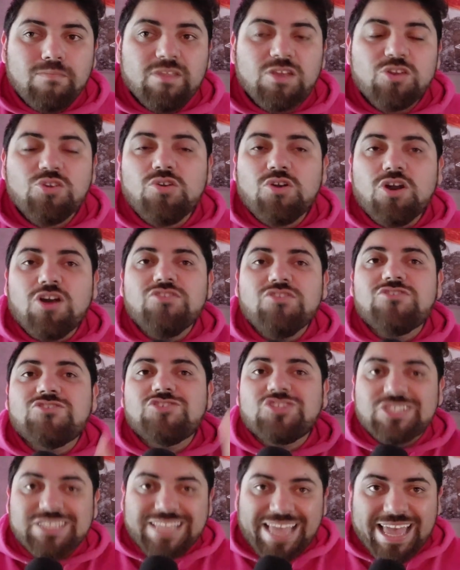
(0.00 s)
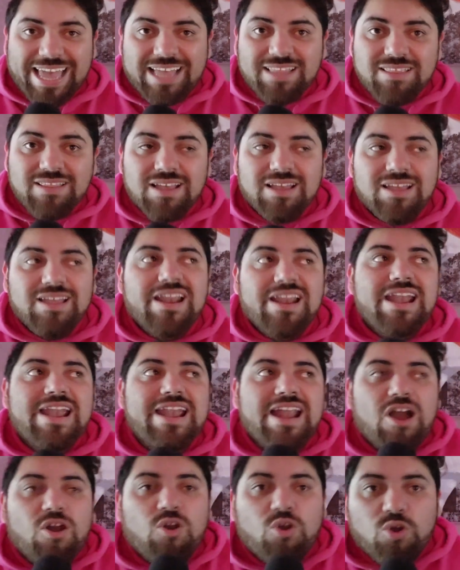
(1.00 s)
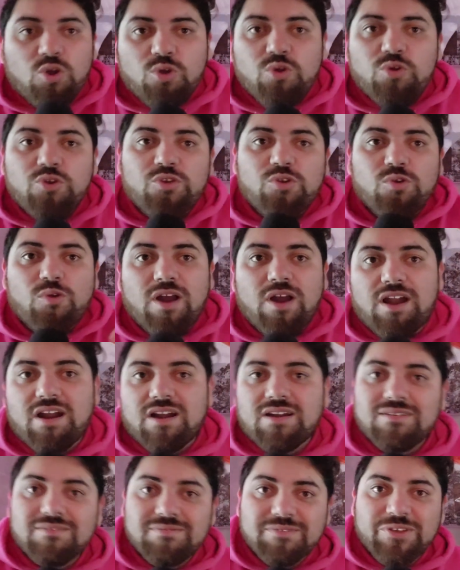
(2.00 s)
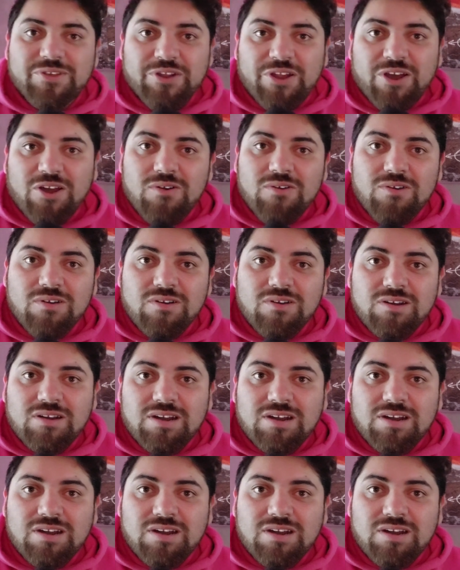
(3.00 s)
you understand now who you are, you know?